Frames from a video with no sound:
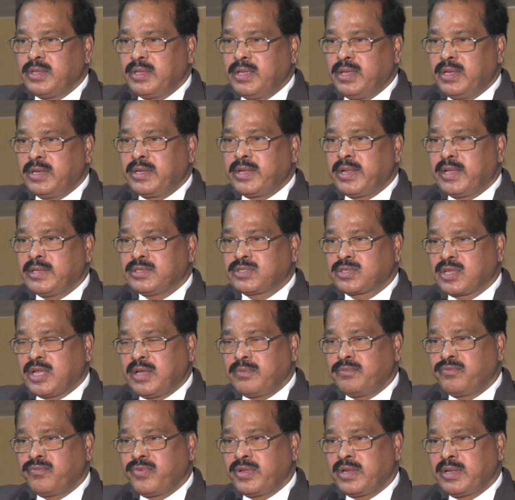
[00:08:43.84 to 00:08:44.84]
It has
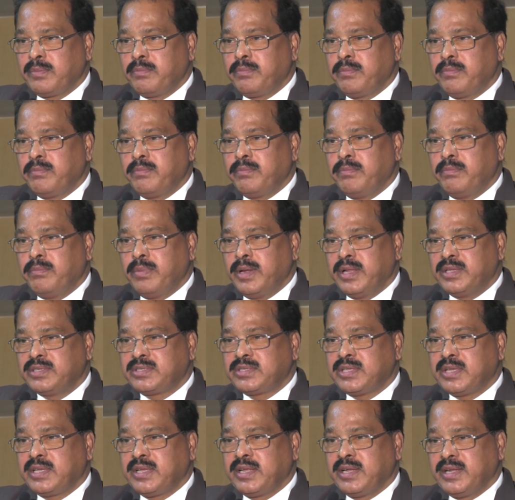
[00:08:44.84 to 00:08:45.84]
come for a
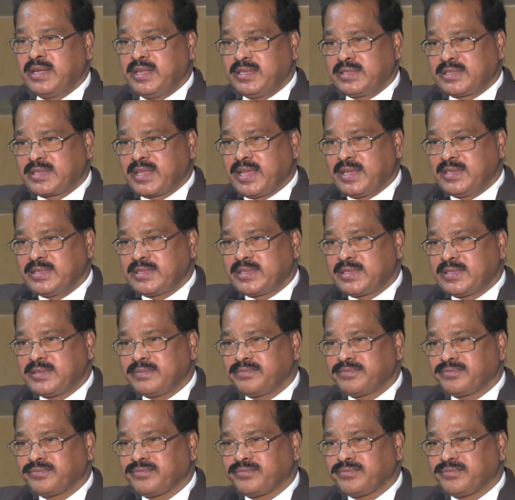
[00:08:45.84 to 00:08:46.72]
blessing in disguise.